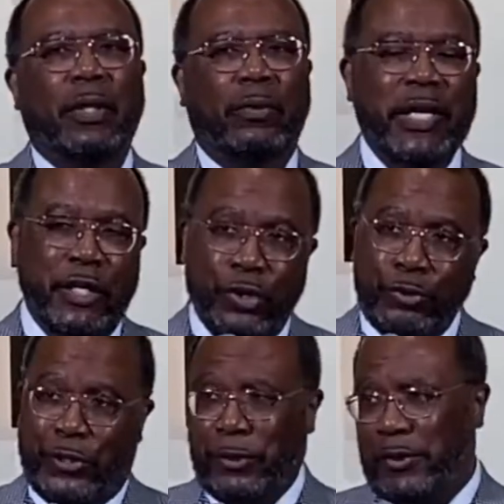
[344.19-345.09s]
We
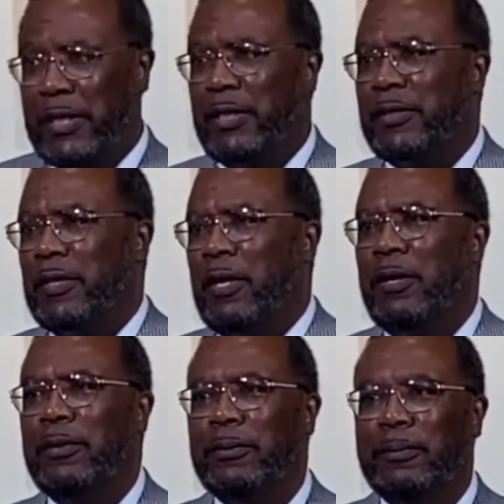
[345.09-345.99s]
used to sing a
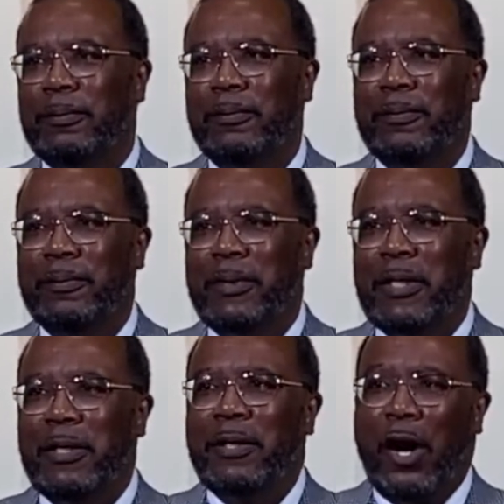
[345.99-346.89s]
song
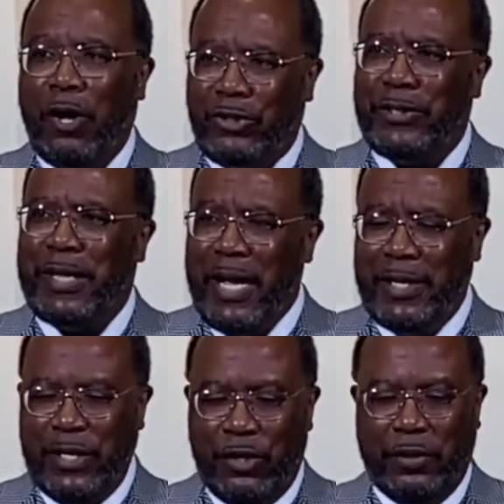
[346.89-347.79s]
called
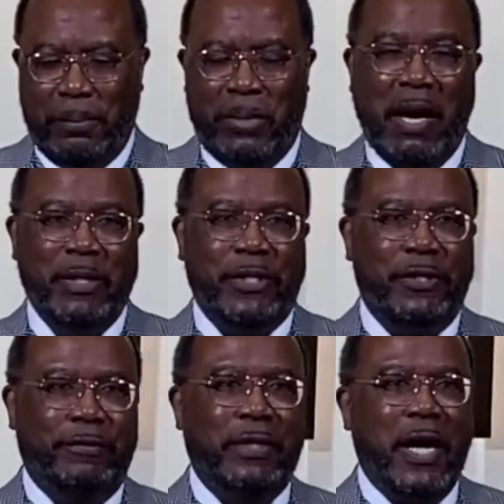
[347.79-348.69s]
Standing on the
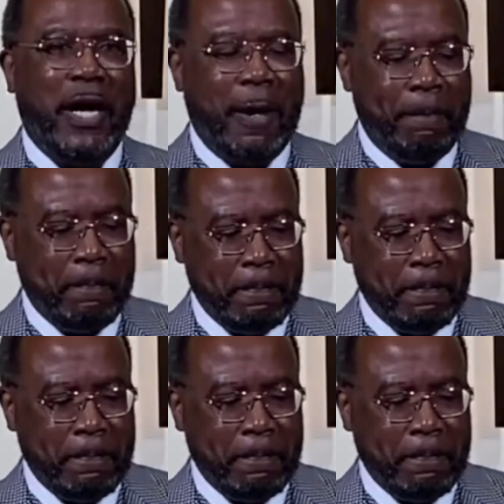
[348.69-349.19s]
Promises of God.